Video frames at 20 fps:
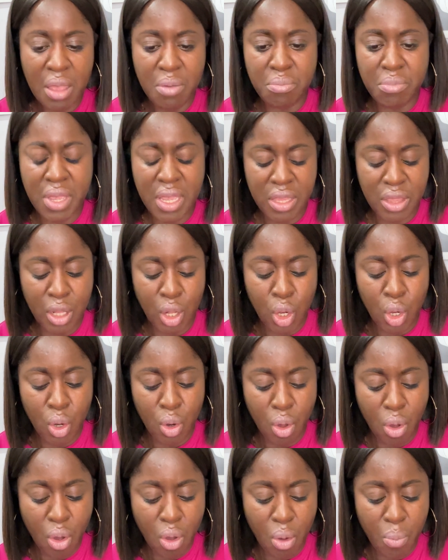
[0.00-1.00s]
may
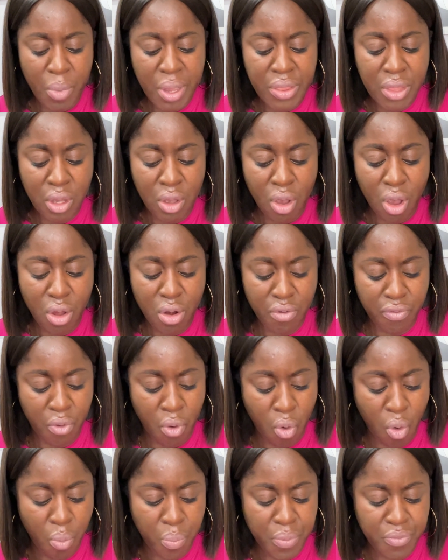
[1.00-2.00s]
the God of
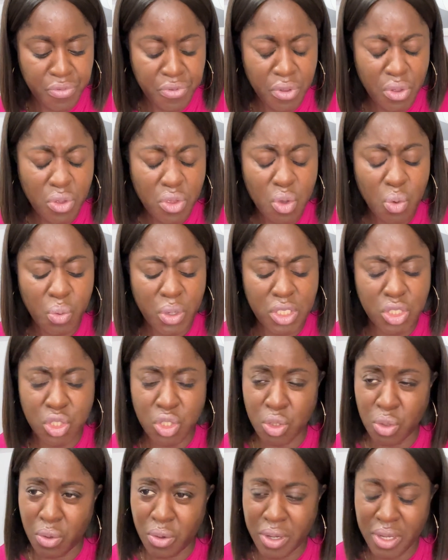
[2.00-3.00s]
hope fill you with
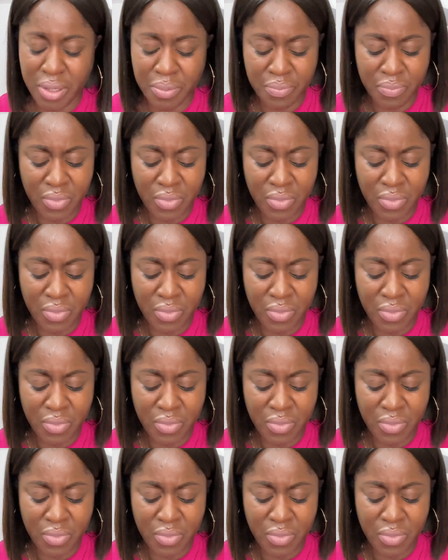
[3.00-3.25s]
joy.